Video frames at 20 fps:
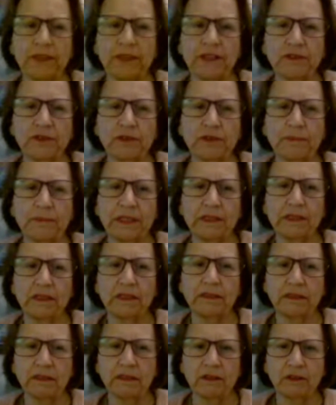things being a
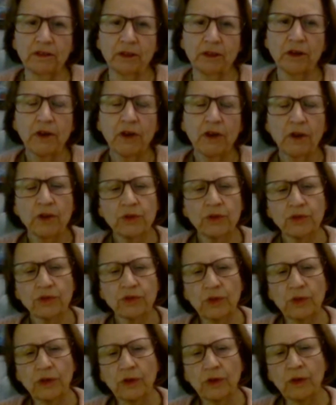year.
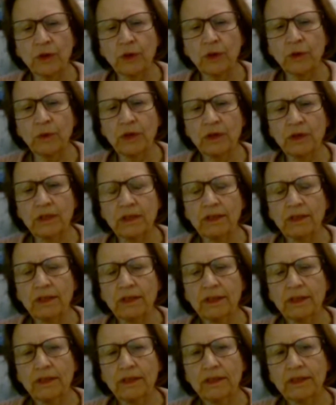So
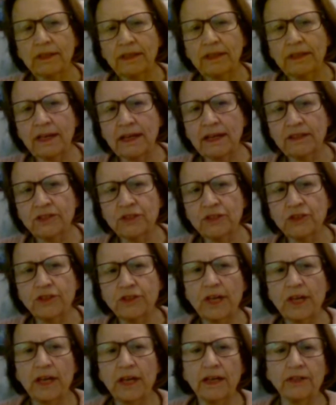
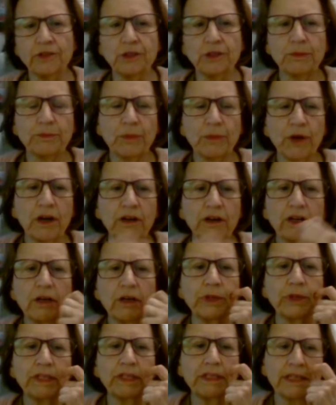yesterday,
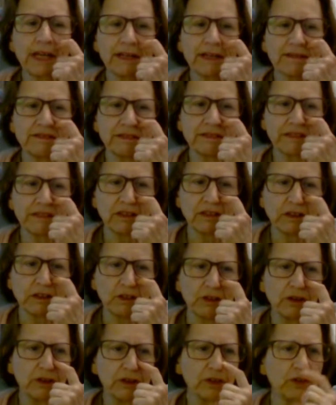tomorrow, and next
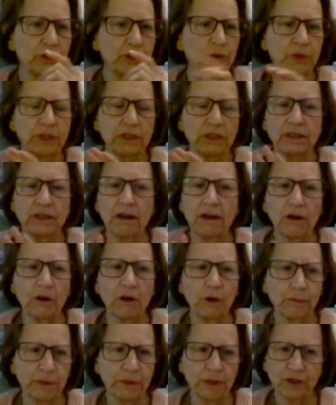year. You can
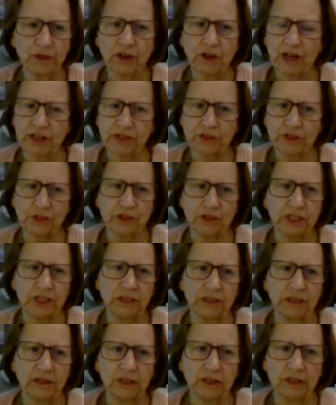open your eyes or
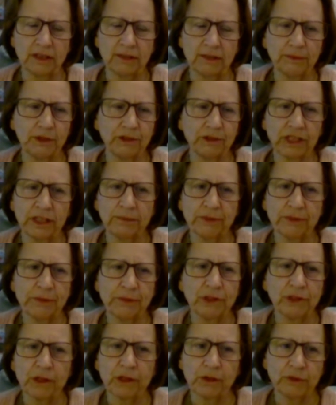keep
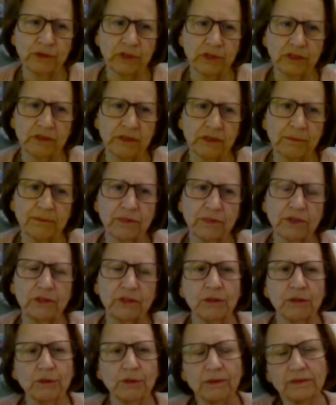them closed. It's up to
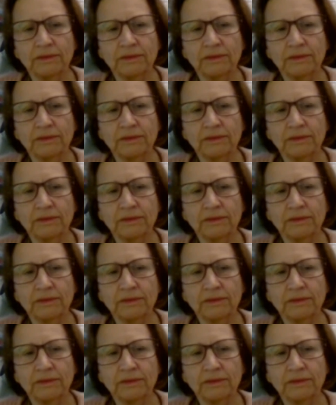you.